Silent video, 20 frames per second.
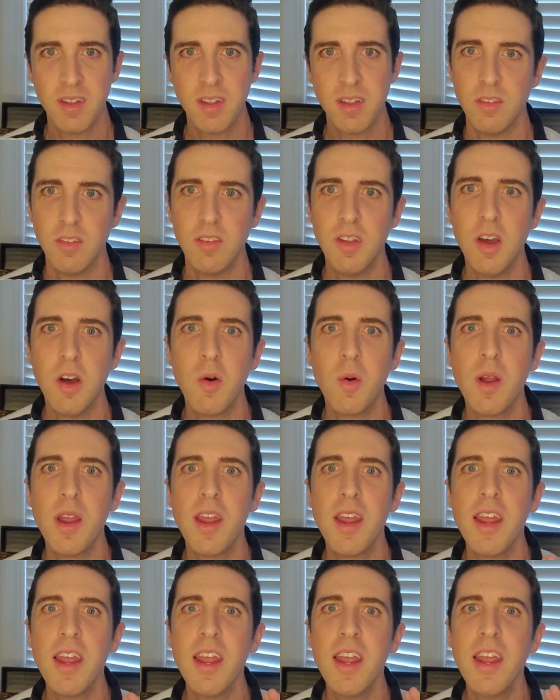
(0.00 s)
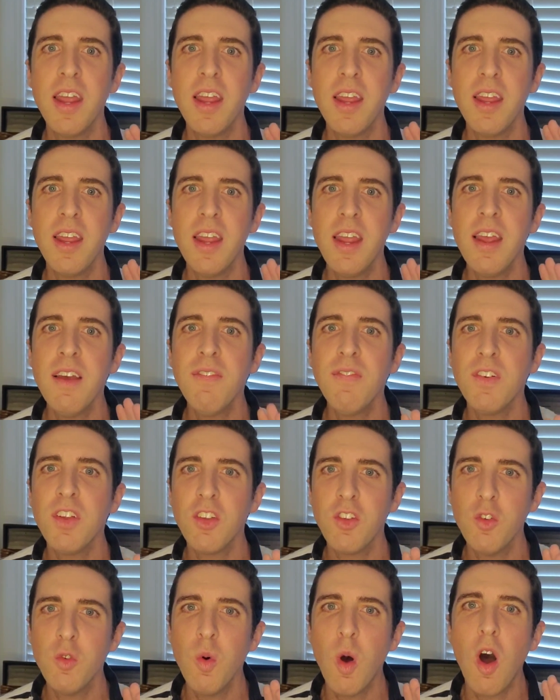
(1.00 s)
So if
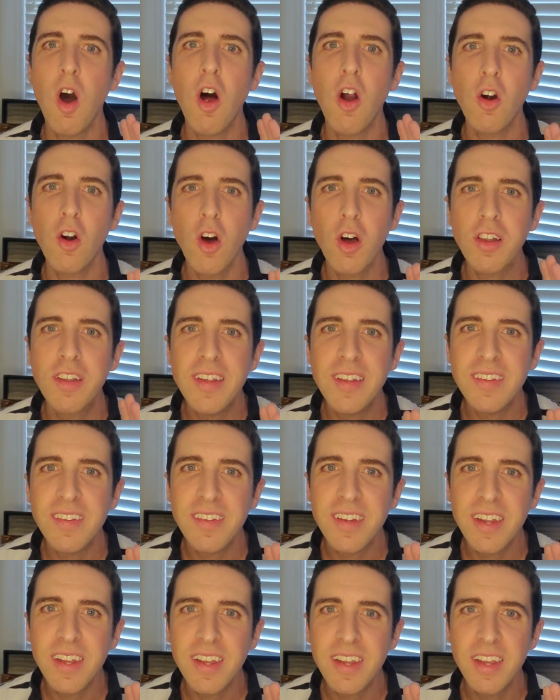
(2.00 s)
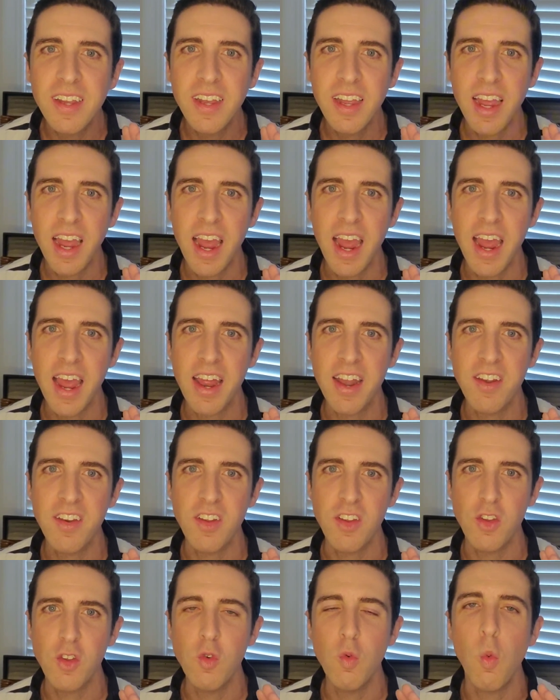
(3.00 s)
you are autistic
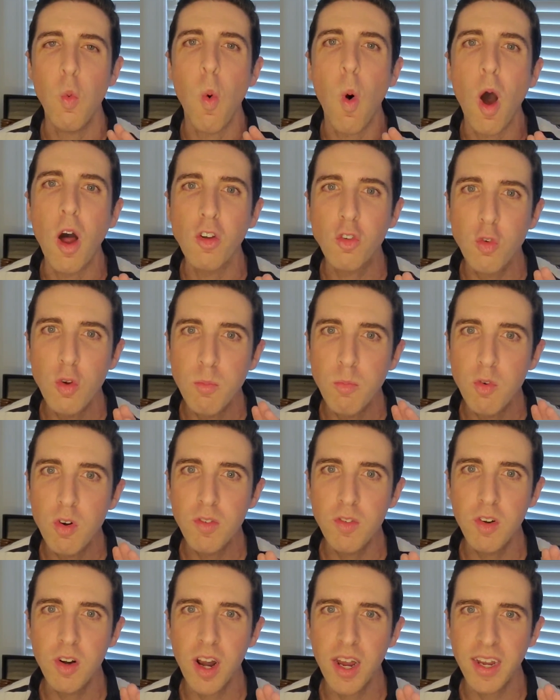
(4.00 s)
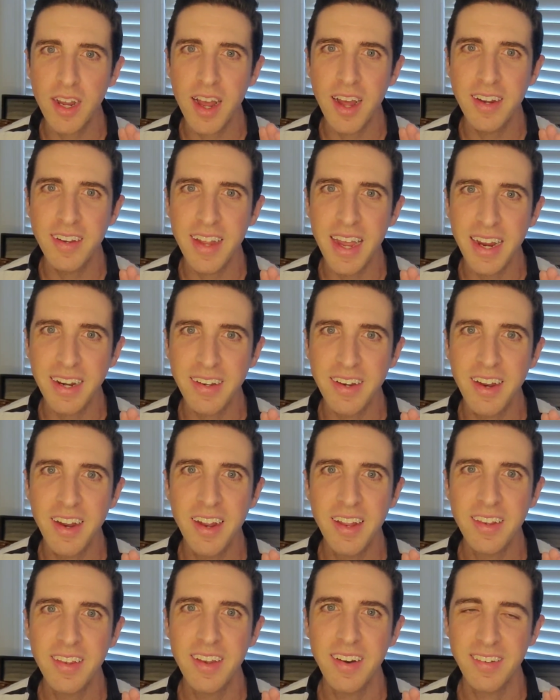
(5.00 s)
and you want to improve your eye contact,
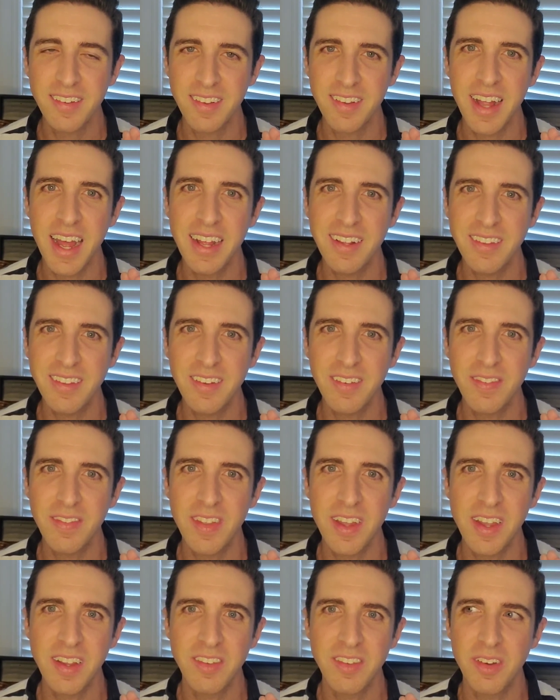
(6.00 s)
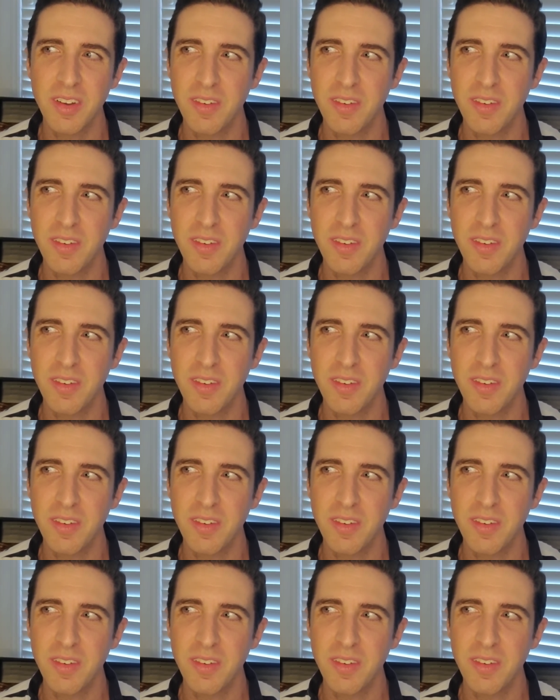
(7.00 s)
there's lots of things you